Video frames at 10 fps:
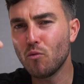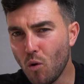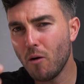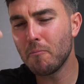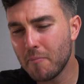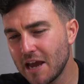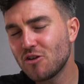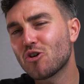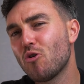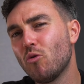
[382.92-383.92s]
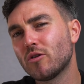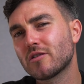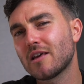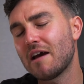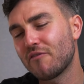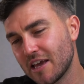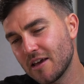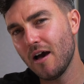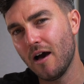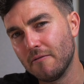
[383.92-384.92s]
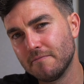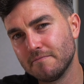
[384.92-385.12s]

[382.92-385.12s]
what major corners have they cut?